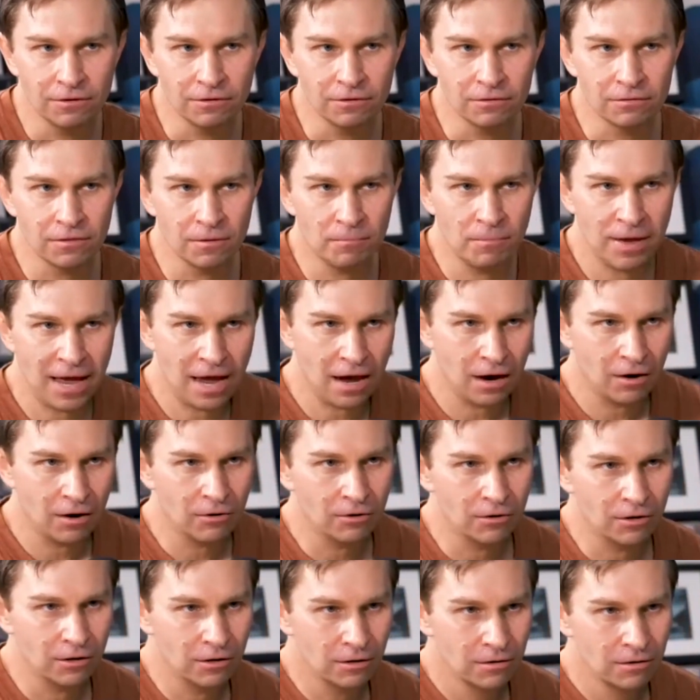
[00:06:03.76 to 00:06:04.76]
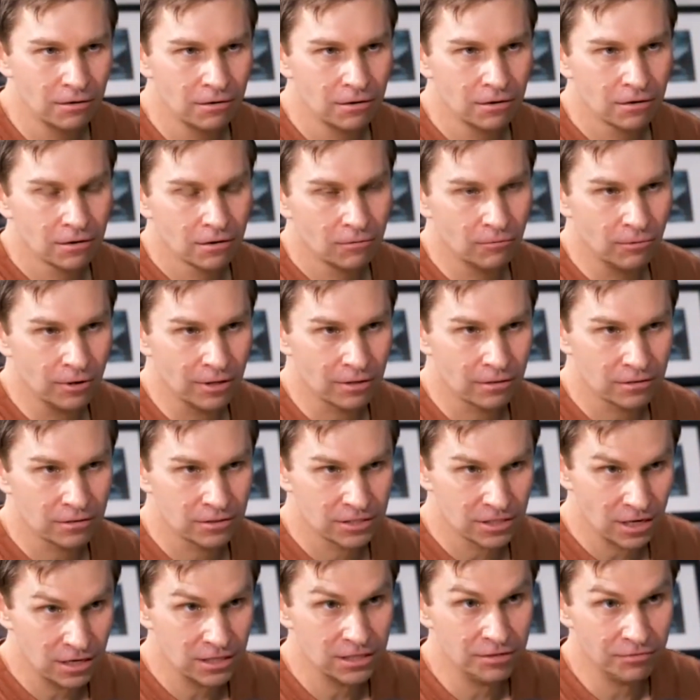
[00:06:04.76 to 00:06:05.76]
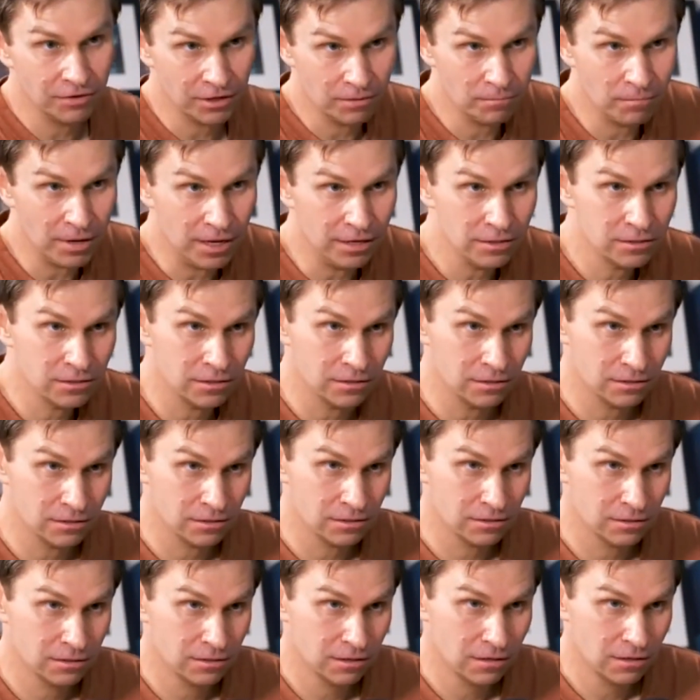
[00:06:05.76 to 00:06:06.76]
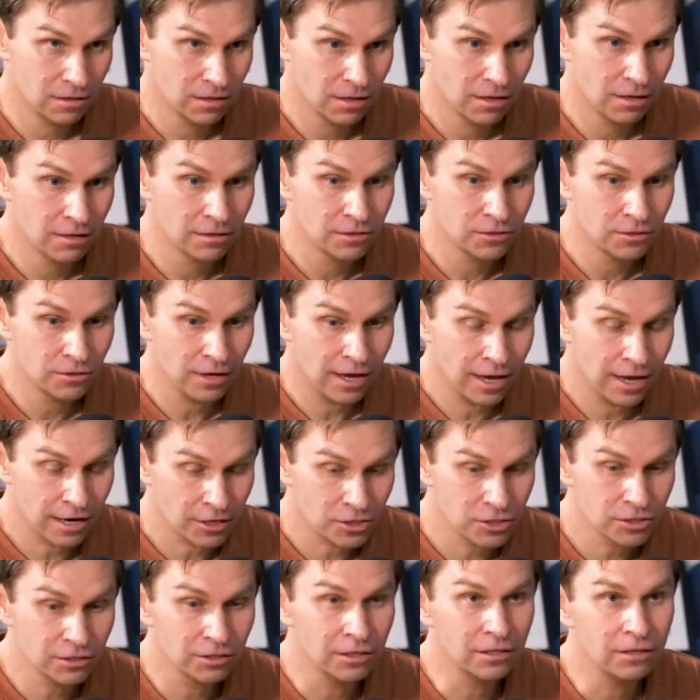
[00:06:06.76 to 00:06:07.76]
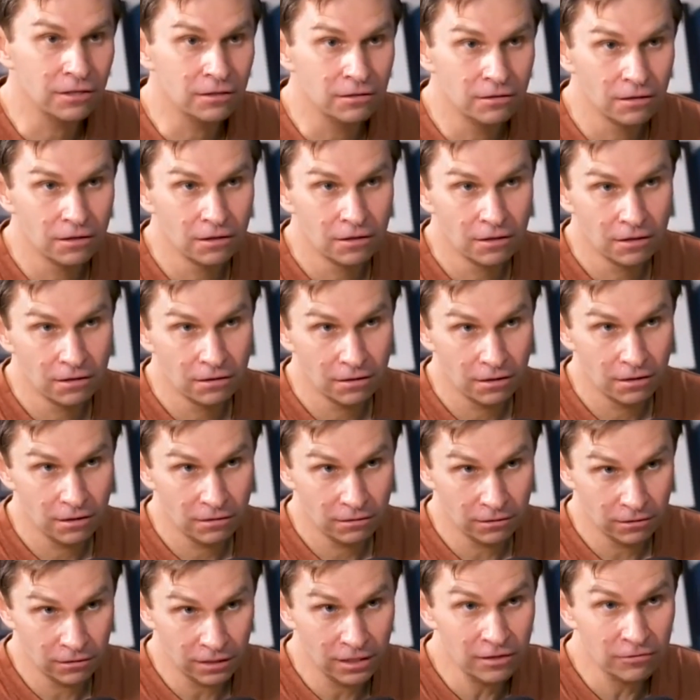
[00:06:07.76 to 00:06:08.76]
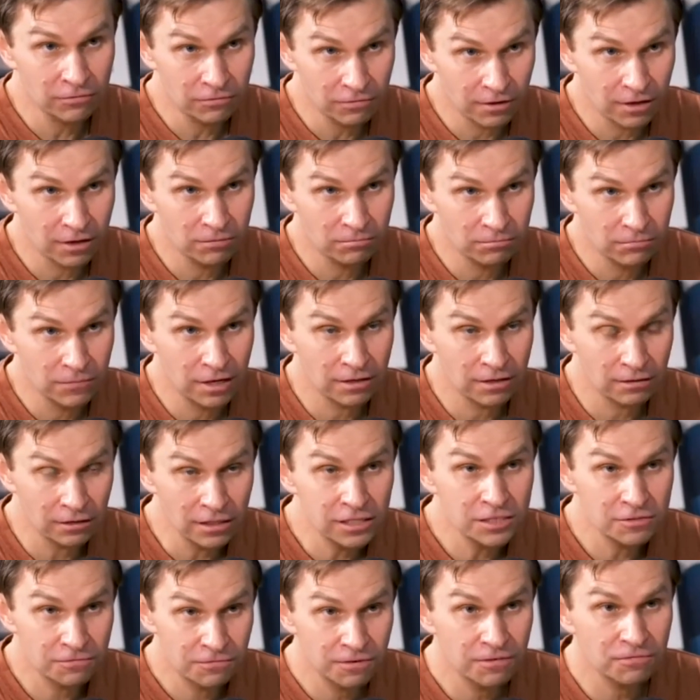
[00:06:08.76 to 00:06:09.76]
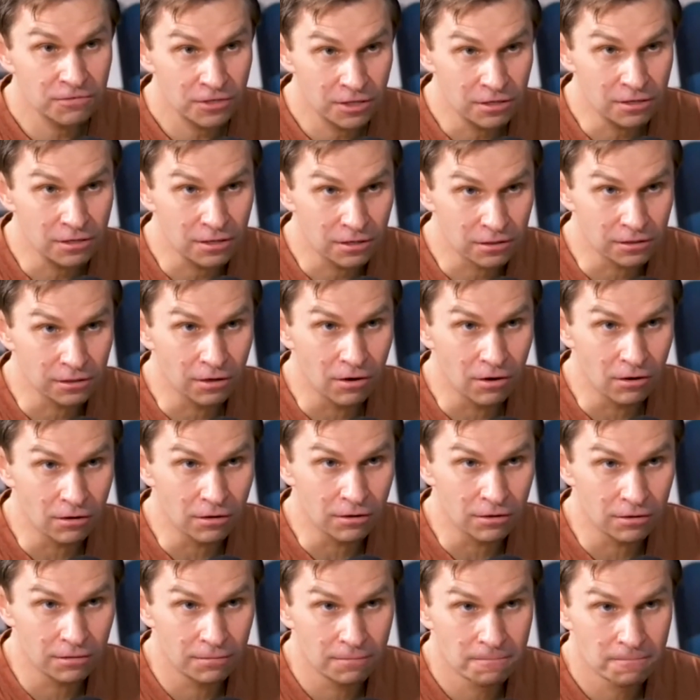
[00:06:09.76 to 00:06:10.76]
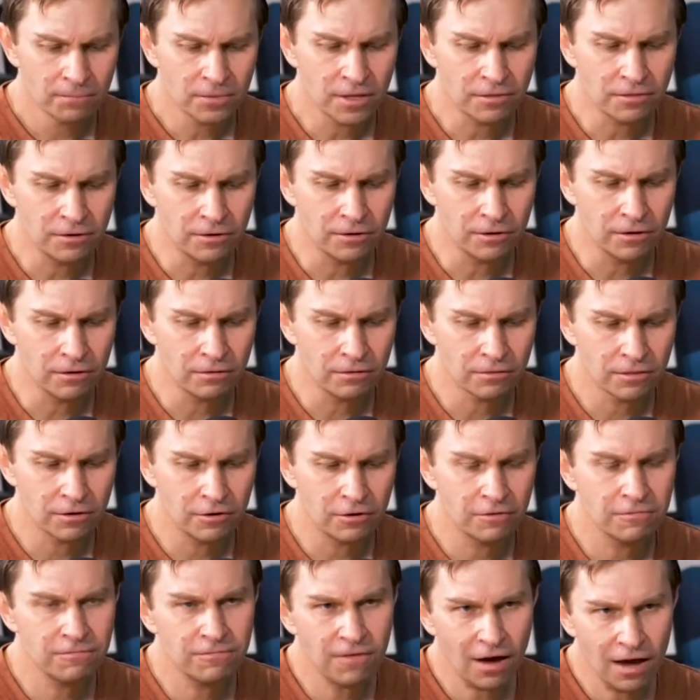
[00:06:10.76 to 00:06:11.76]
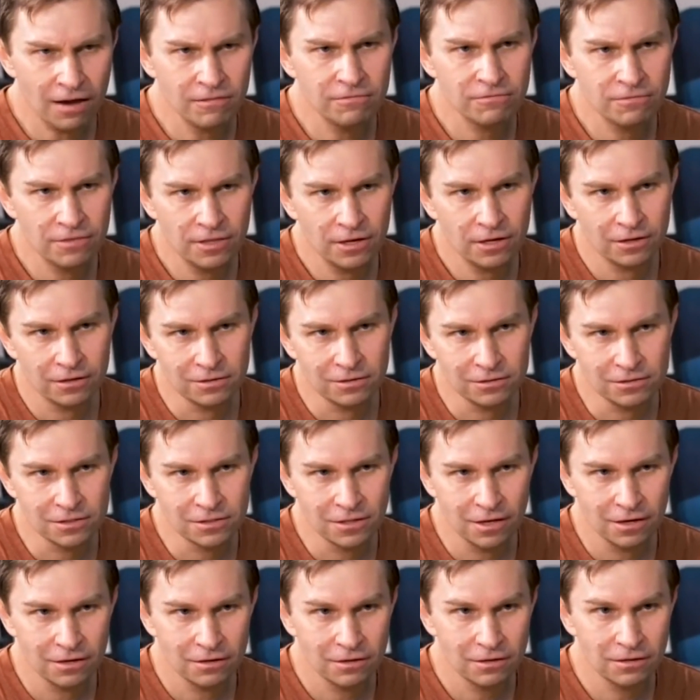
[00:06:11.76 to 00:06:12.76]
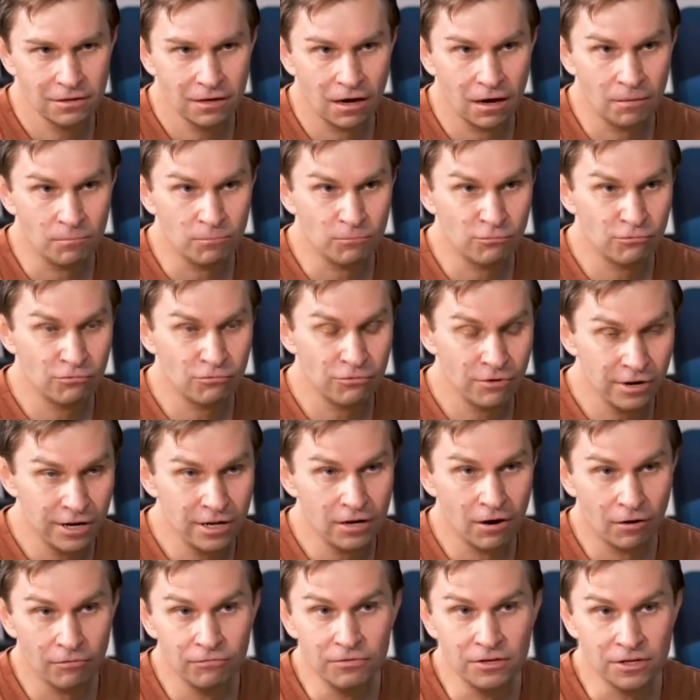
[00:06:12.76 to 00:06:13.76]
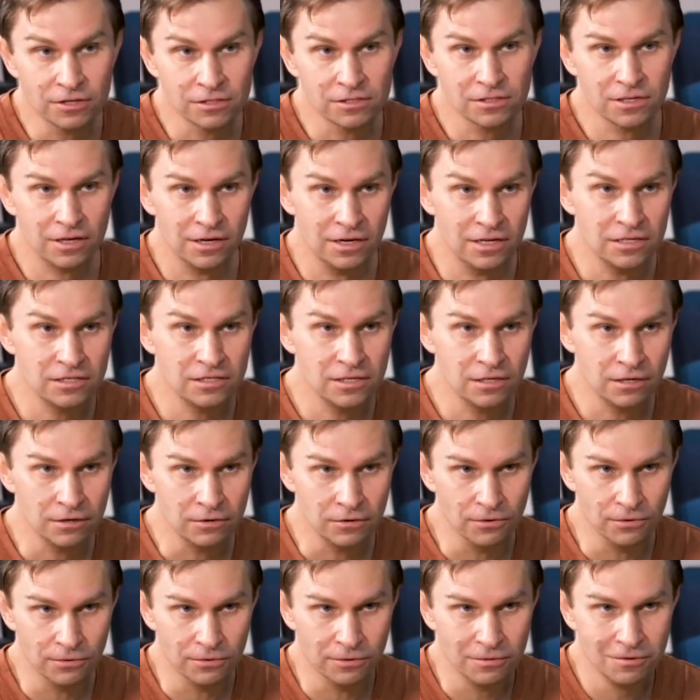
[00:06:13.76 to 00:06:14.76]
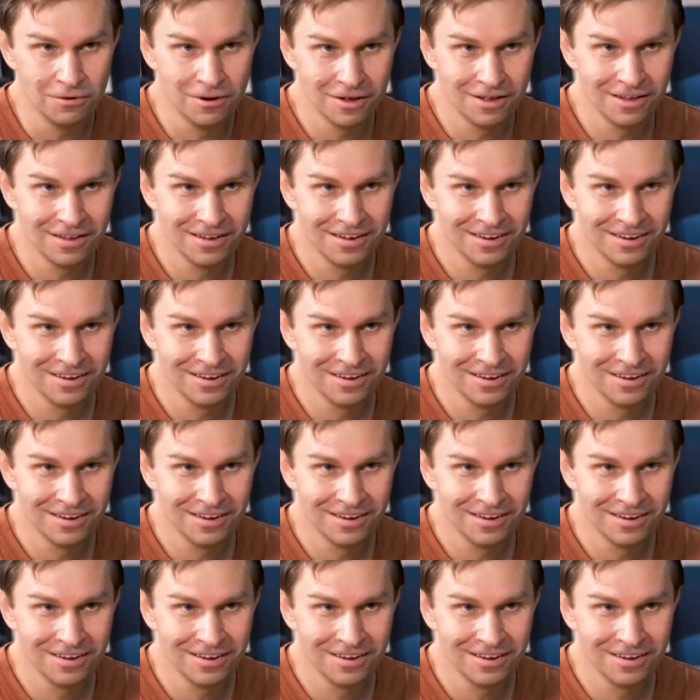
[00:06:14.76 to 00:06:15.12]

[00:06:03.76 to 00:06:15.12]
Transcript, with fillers: the the power with a scientific basis to actually live a, at least 15 years longer. That there are there are five things that are pretty obvious and easy to do